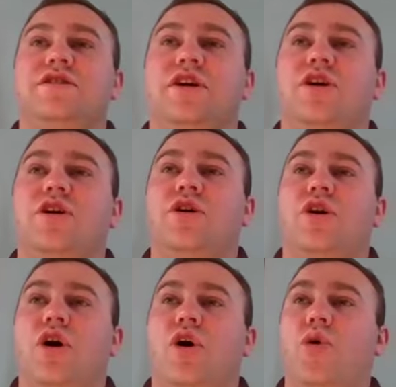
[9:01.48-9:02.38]
the
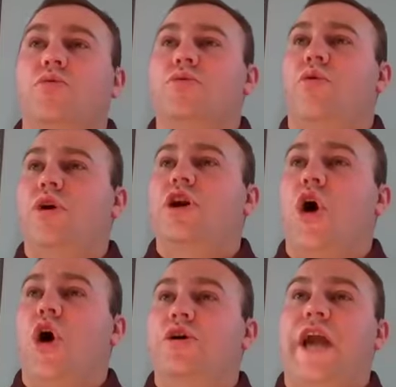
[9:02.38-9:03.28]
"O Lord,"
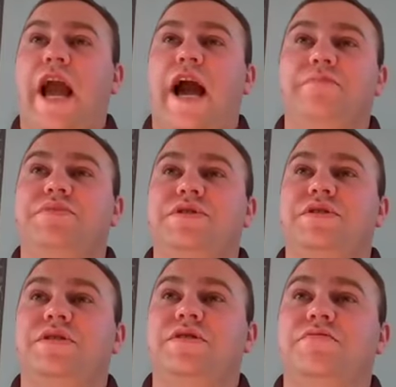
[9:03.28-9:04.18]
all
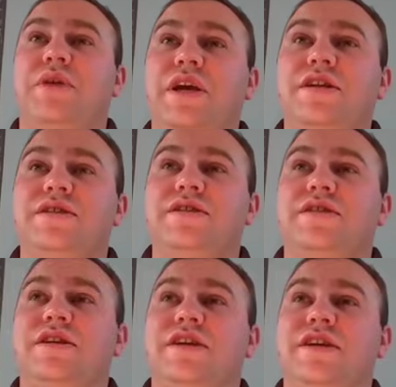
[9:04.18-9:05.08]
caps
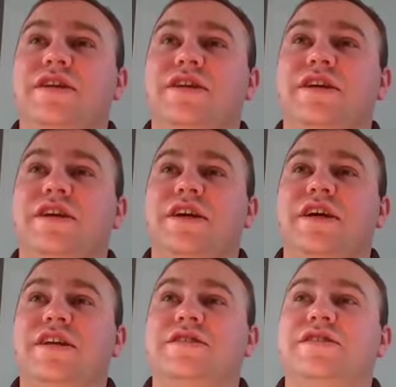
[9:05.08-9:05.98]
means?
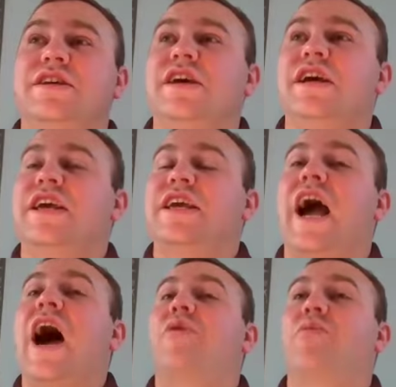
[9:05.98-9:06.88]
It's
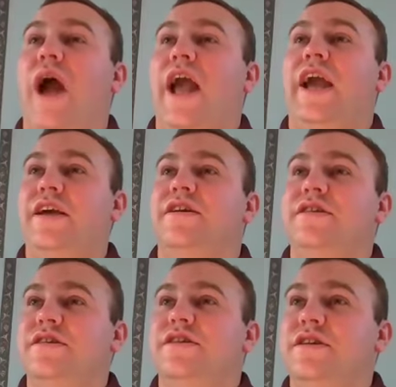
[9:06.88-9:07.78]
Yahweh.
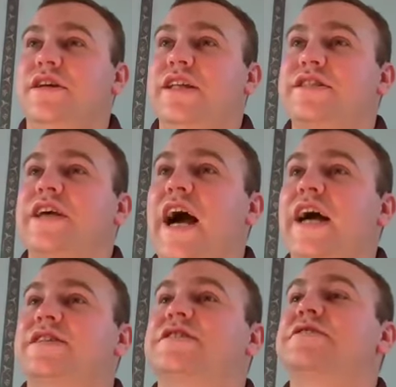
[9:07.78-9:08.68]
It's
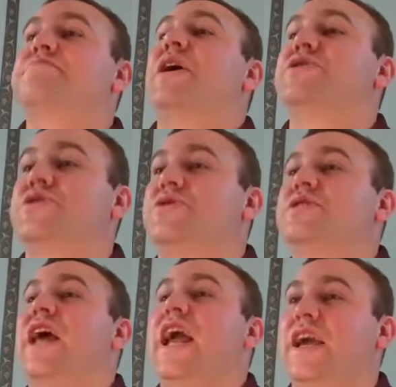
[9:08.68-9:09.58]
God's special
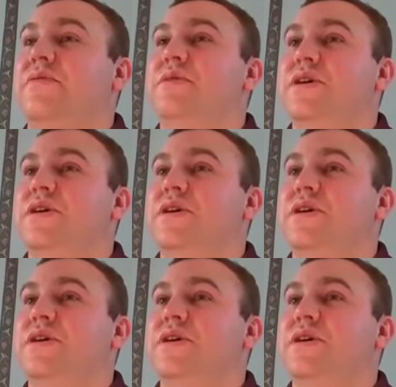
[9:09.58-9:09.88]
name.